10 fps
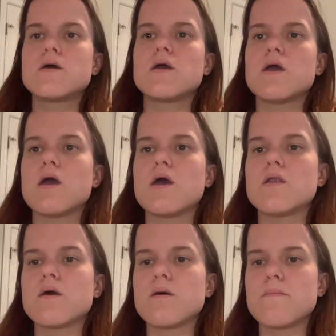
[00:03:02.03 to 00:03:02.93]

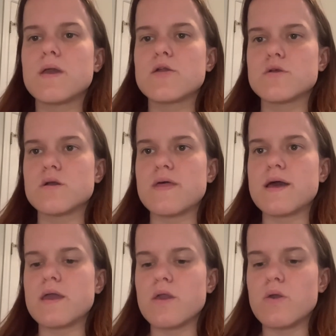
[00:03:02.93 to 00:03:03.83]
and make sure
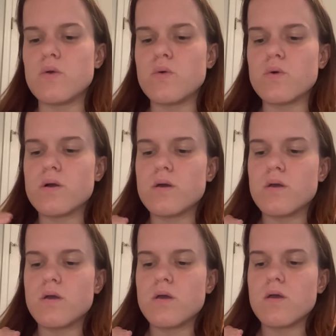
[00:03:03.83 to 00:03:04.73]
that you
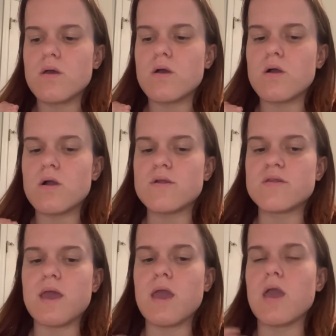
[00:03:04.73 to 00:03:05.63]
are
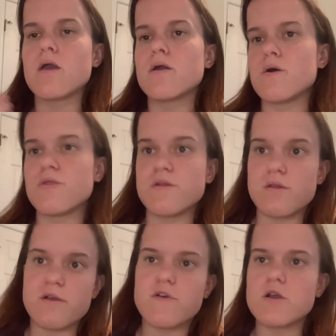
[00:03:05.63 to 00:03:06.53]
saying, oh, this
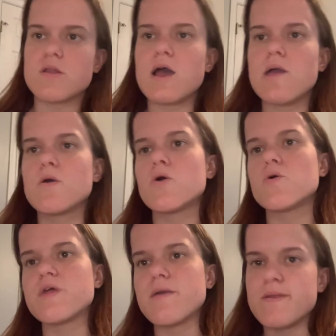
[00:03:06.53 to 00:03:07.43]
is their first time,
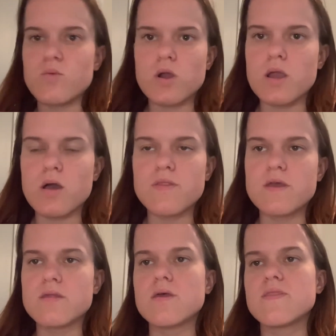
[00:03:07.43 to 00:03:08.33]
oh, they've been working on
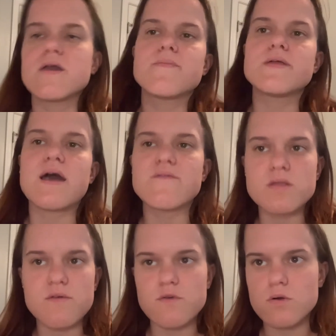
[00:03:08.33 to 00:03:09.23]
this and they've been
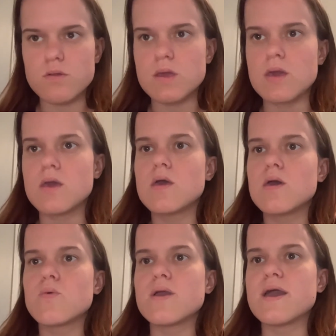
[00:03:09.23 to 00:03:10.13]
having difficulty.
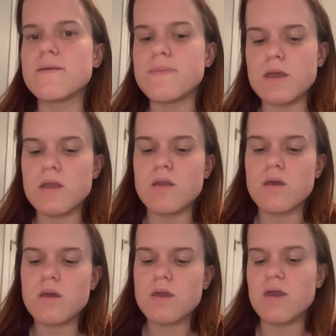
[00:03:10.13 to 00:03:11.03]
We have been
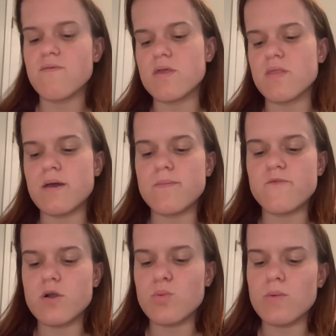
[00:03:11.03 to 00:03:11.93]
giving them
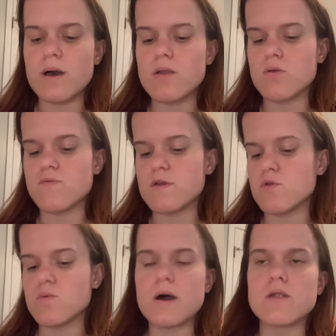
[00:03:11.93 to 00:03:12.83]
verbal models,
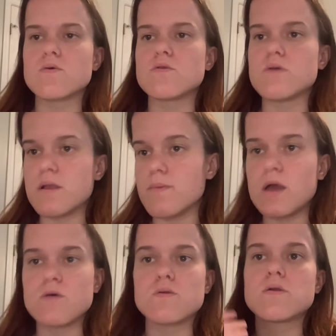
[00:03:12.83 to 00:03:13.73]
visual models, direct
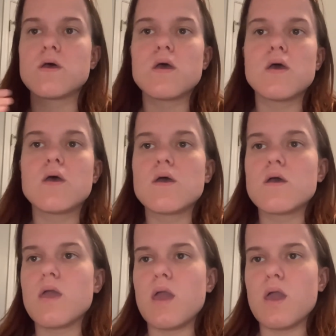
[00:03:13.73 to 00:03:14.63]
models,
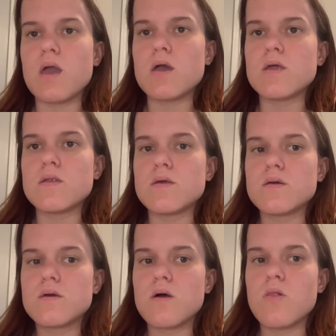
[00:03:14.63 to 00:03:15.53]
and
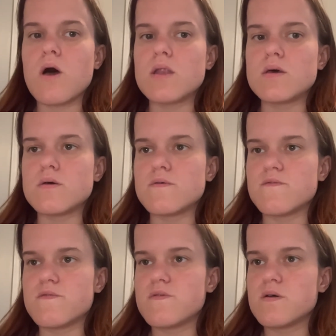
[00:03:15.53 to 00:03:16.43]
a lot of
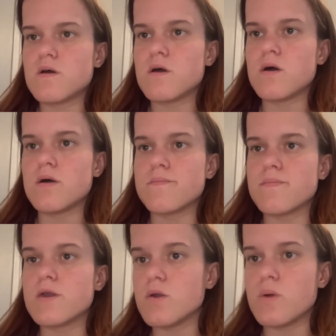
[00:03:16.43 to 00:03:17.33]

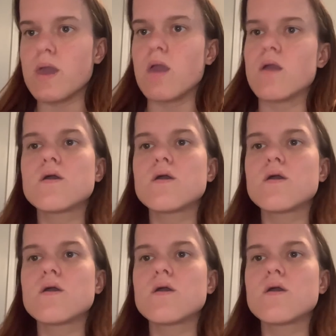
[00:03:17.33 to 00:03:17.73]
cueing,